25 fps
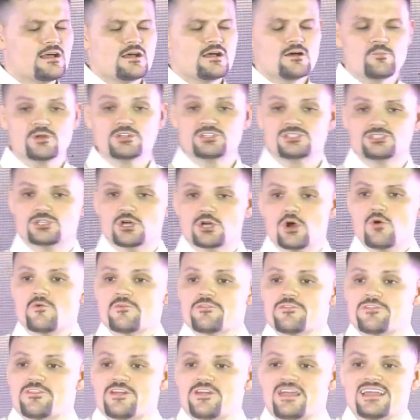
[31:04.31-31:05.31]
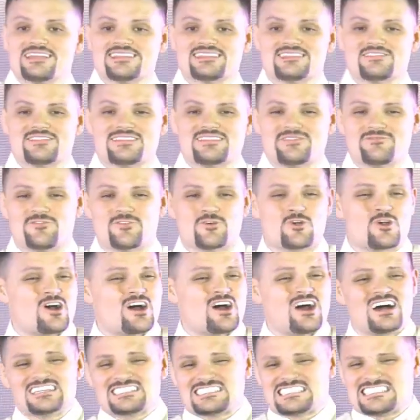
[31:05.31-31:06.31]
But don't think for
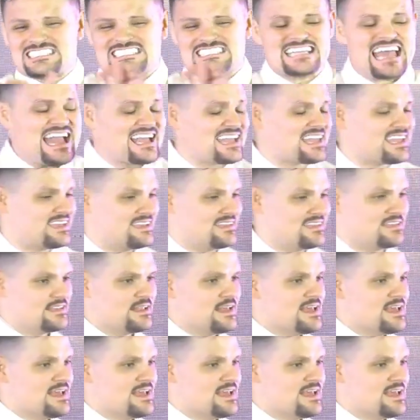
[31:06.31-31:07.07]
a, a second